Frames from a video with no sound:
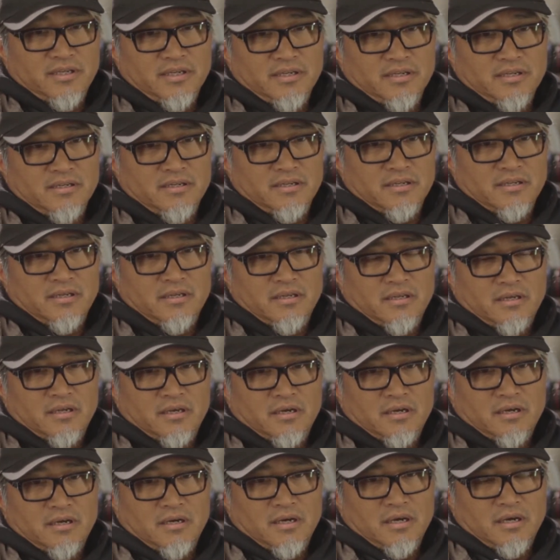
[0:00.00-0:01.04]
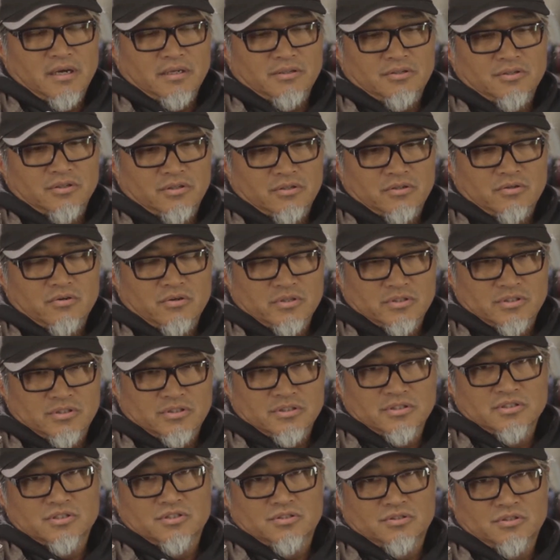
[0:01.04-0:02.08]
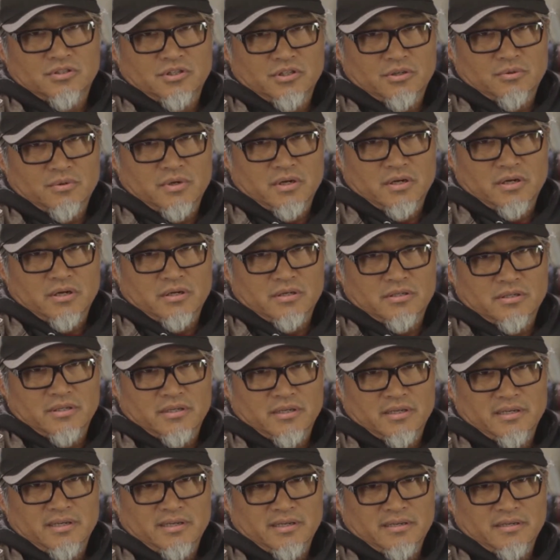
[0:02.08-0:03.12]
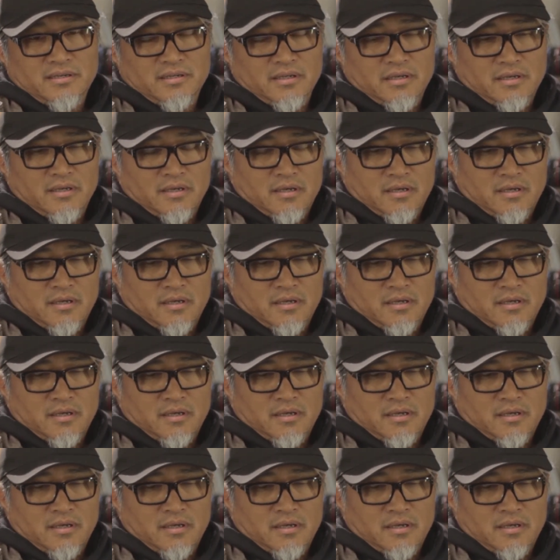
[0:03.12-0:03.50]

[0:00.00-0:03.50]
And I took courses in studio art, and